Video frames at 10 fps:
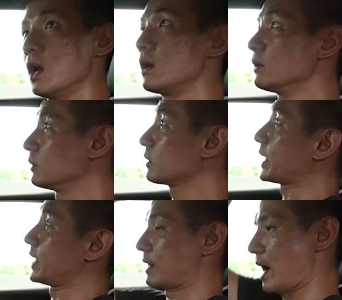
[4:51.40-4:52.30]
look
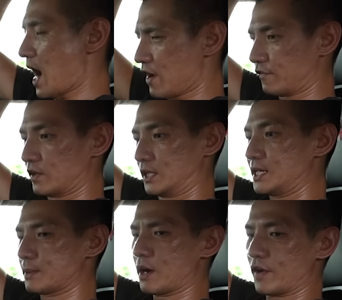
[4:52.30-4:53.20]
at it, right? I have a
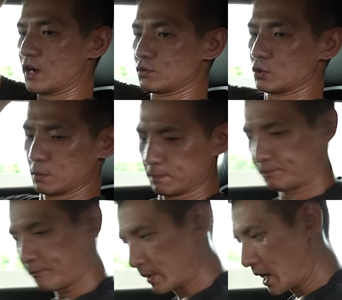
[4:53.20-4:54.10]
decent amount of headroom.
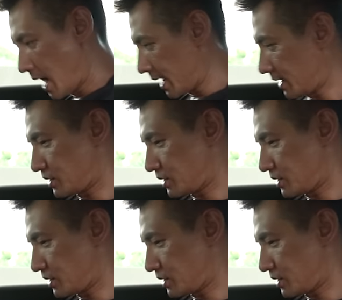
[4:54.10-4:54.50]
I can